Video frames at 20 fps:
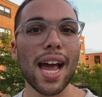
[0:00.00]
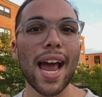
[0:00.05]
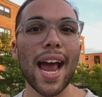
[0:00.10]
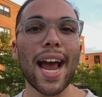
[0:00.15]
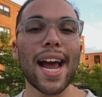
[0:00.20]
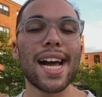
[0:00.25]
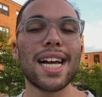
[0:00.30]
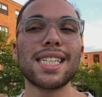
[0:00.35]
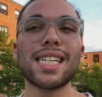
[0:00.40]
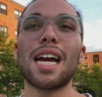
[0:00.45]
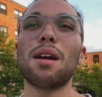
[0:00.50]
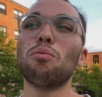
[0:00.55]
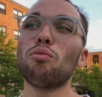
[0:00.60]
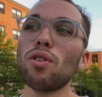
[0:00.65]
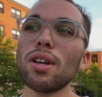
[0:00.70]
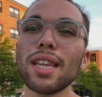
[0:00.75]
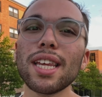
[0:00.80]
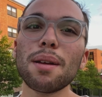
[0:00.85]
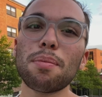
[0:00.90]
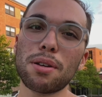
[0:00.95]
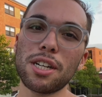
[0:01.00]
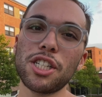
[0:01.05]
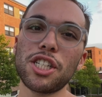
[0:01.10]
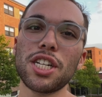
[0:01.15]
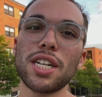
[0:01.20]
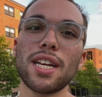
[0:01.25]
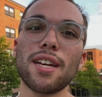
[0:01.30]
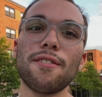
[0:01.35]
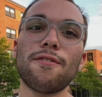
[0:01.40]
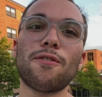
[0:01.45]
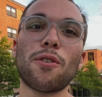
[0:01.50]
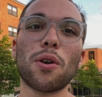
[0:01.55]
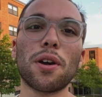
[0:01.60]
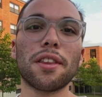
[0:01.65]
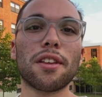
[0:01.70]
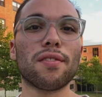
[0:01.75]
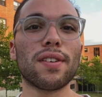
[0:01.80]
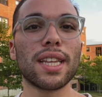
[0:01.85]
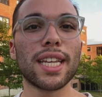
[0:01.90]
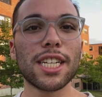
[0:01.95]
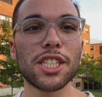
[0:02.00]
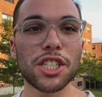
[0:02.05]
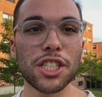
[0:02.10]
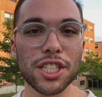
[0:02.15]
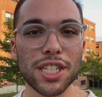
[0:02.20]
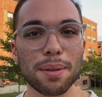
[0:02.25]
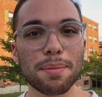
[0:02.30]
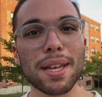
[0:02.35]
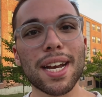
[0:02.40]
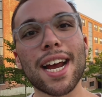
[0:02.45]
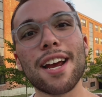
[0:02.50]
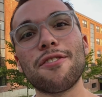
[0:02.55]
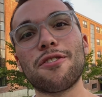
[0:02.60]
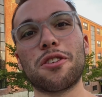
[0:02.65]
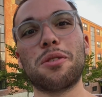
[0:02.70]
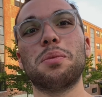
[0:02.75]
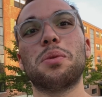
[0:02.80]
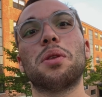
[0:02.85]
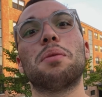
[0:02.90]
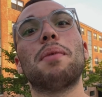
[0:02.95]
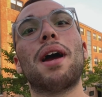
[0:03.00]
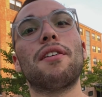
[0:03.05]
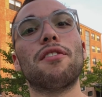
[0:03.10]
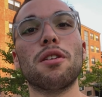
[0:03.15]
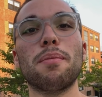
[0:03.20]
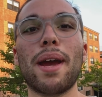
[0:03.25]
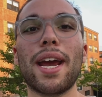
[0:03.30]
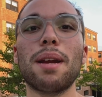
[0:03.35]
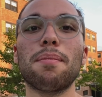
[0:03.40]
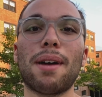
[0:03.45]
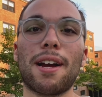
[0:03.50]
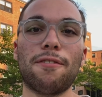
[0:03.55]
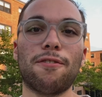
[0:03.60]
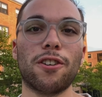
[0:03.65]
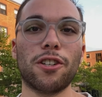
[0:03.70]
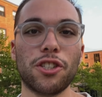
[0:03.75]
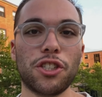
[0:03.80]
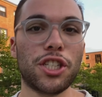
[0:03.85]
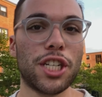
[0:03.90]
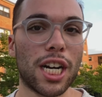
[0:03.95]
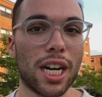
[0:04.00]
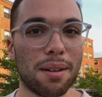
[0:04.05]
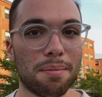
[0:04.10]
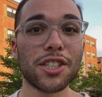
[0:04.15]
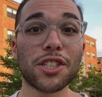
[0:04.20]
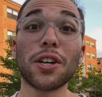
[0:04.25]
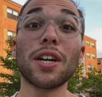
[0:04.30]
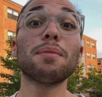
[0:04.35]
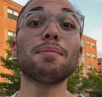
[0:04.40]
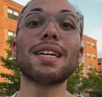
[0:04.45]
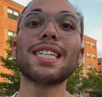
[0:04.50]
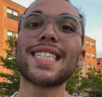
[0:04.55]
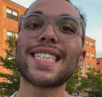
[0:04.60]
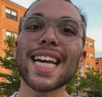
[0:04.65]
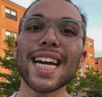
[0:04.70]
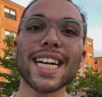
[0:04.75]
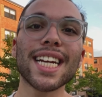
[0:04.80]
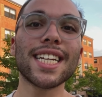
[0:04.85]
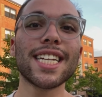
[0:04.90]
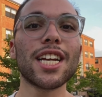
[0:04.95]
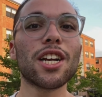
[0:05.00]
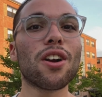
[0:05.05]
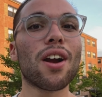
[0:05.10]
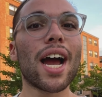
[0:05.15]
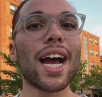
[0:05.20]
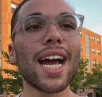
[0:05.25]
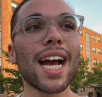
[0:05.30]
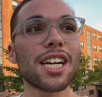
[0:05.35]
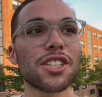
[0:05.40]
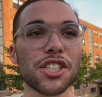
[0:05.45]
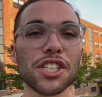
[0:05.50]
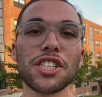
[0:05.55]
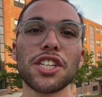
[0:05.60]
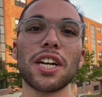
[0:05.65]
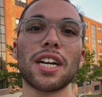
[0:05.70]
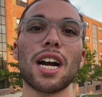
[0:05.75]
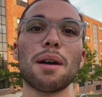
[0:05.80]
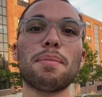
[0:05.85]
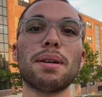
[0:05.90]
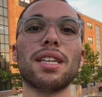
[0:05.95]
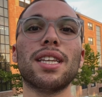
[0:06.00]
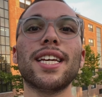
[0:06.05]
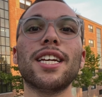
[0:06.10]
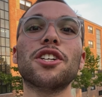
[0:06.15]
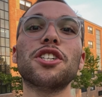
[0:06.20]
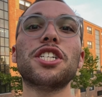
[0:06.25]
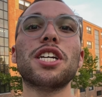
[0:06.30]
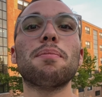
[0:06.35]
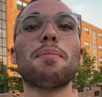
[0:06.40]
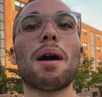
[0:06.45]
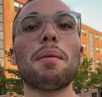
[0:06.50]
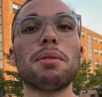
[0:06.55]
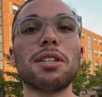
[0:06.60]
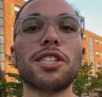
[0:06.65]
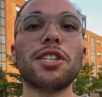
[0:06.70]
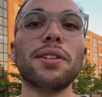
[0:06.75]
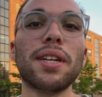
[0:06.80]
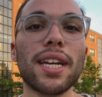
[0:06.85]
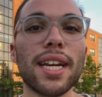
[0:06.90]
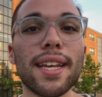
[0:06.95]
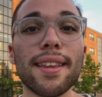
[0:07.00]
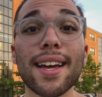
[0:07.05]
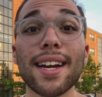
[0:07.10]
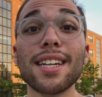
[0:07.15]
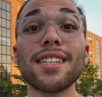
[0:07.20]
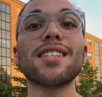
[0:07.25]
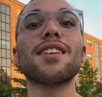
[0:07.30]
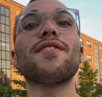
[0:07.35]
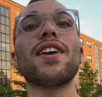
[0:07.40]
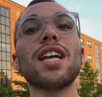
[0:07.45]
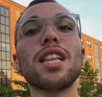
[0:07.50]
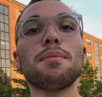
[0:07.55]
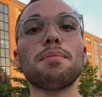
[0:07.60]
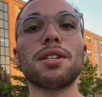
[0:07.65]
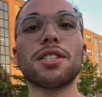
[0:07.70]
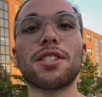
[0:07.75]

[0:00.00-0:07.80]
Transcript: And I'm really appreciative for the relationship that I formed with my roommate my first year. During my second year, I actually took up a leadership opportunity that is available